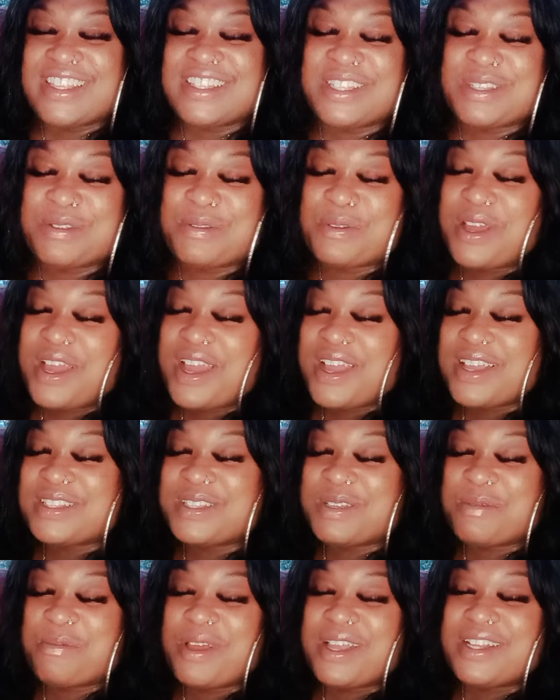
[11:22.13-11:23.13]
subscribe
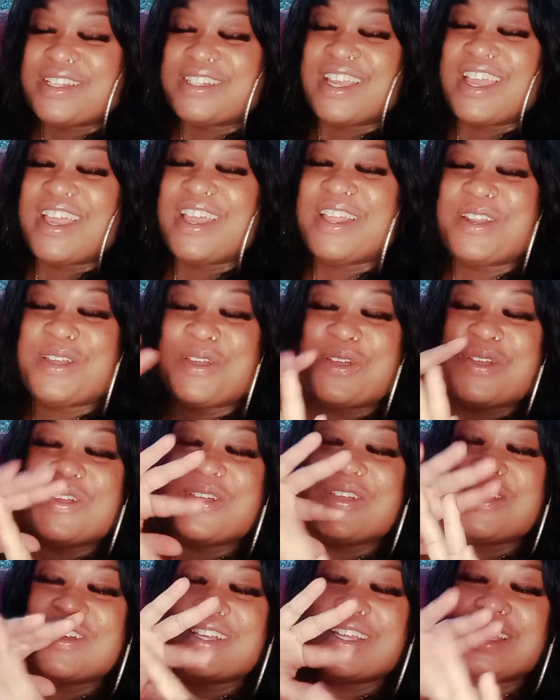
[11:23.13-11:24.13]
to my
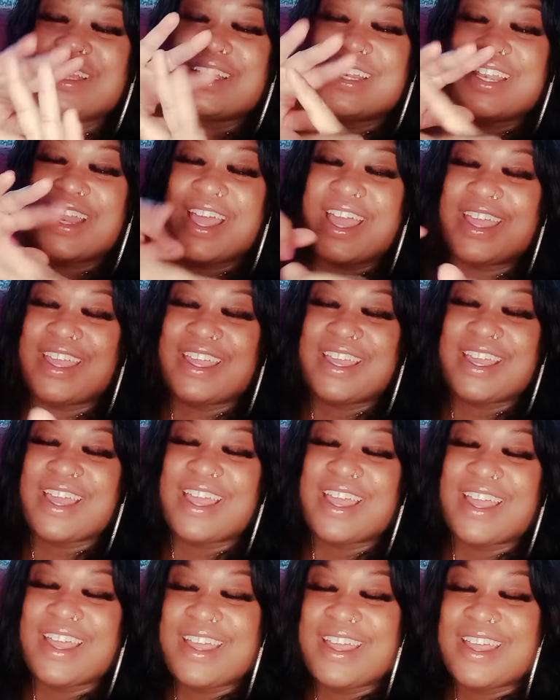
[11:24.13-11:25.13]
channel good night
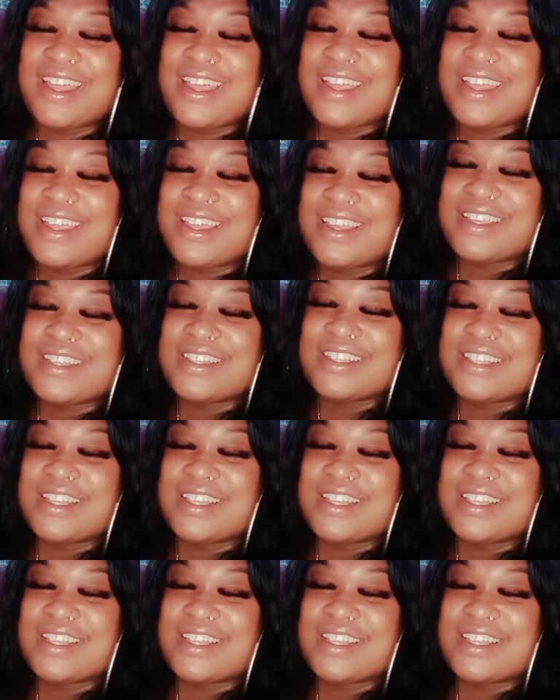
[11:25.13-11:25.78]
guys